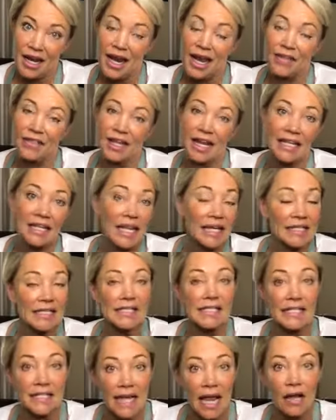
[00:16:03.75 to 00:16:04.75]
And then I'd like to
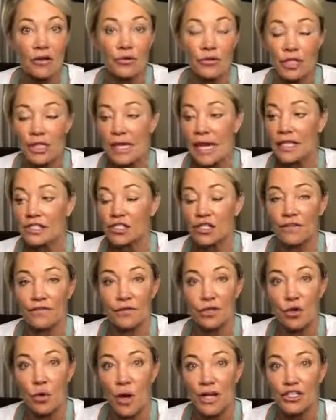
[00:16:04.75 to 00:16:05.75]
sit down with you and ask you a
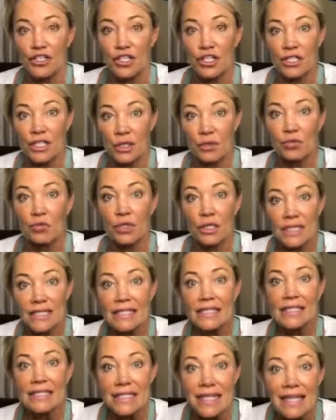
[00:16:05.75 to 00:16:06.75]
few questions and really
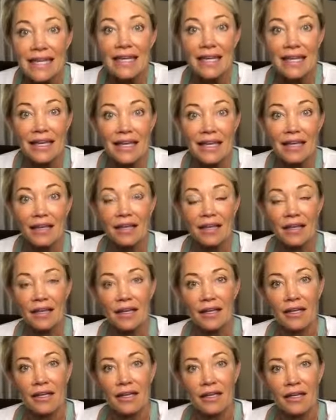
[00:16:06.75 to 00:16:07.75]
see
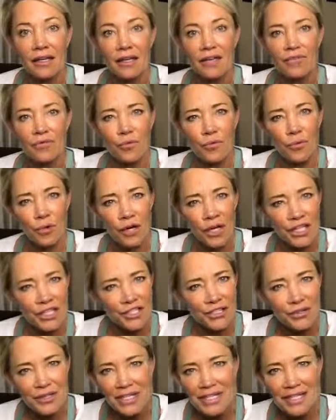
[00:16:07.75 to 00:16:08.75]
if we're going to
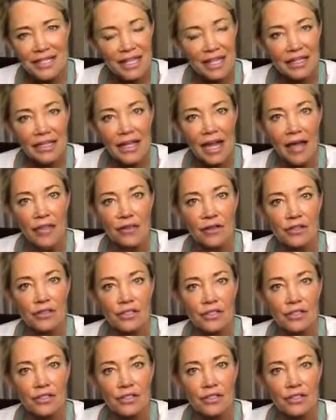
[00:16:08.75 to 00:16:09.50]
do this thing together.